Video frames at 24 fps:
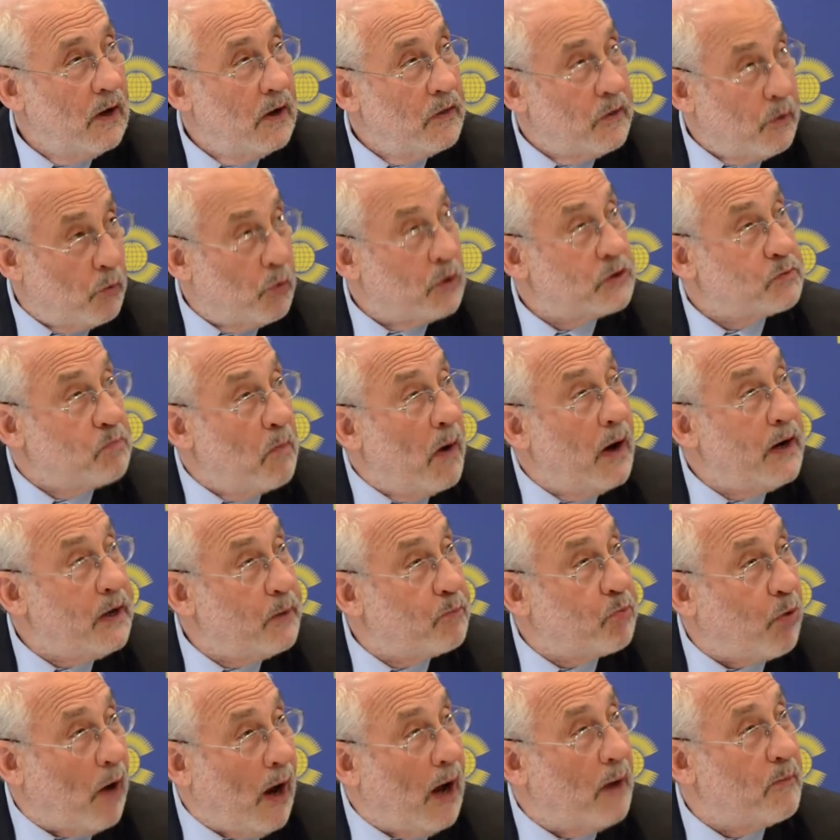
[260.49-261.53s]
There was money
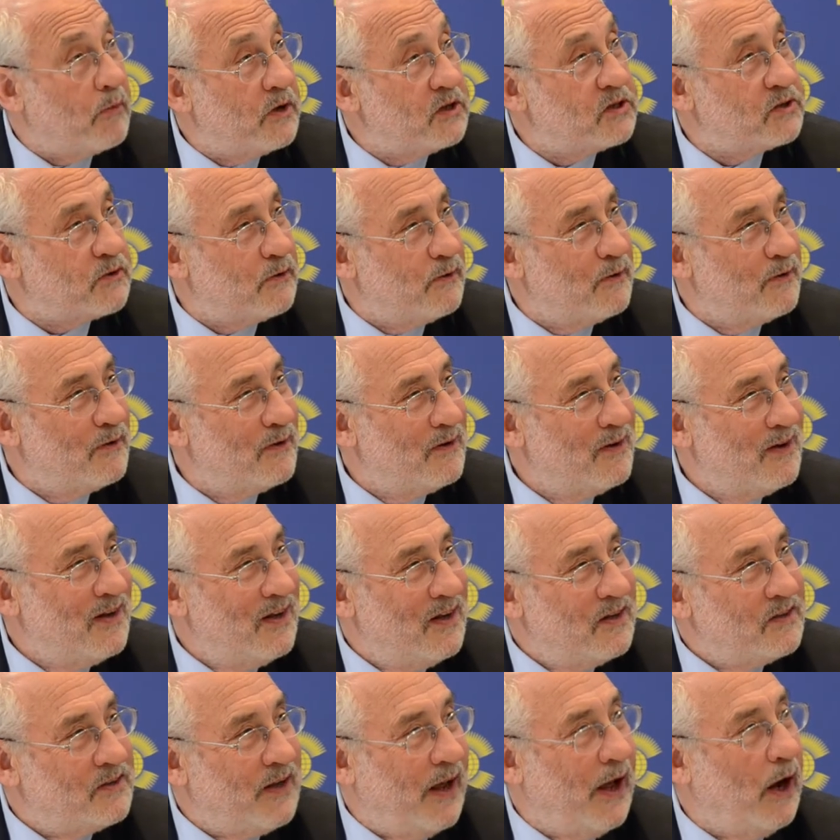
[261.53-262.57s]
promised
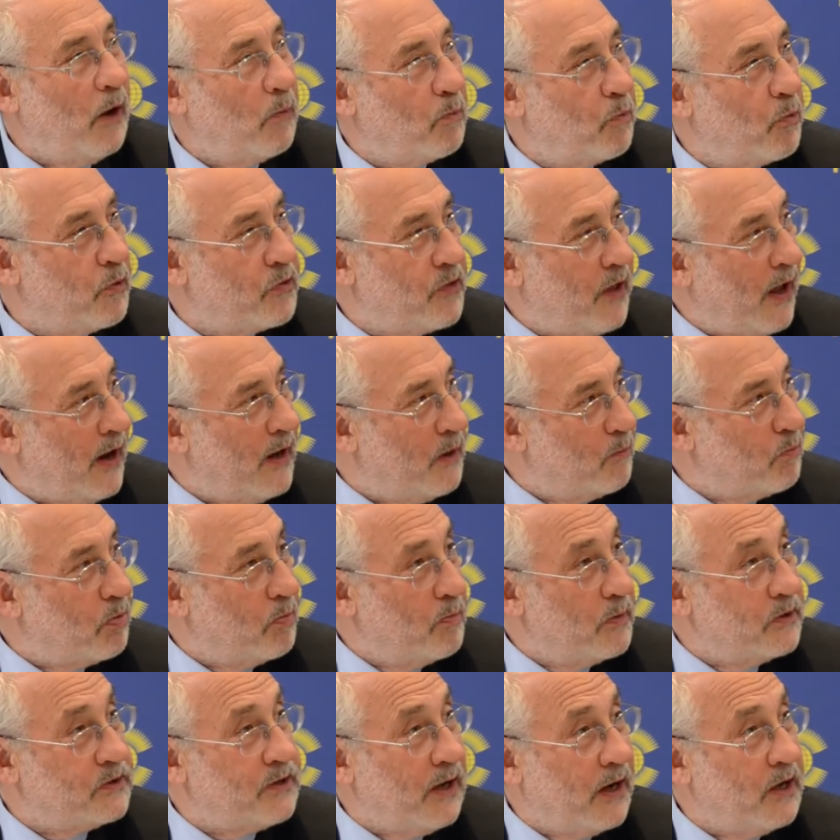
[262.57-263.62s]
to help with that
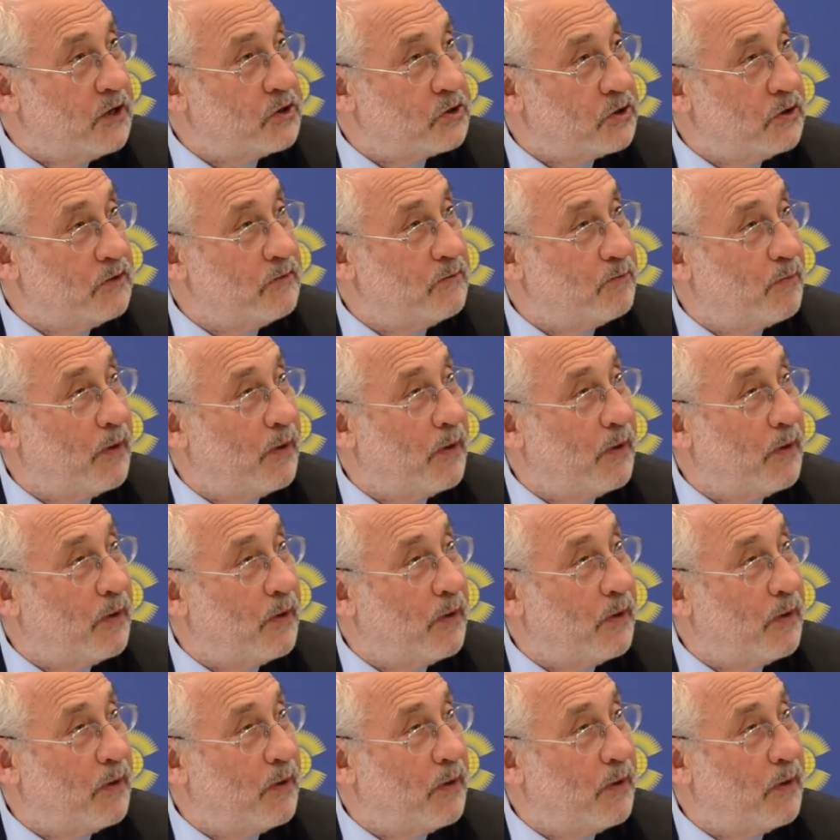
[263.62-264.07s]
implementation,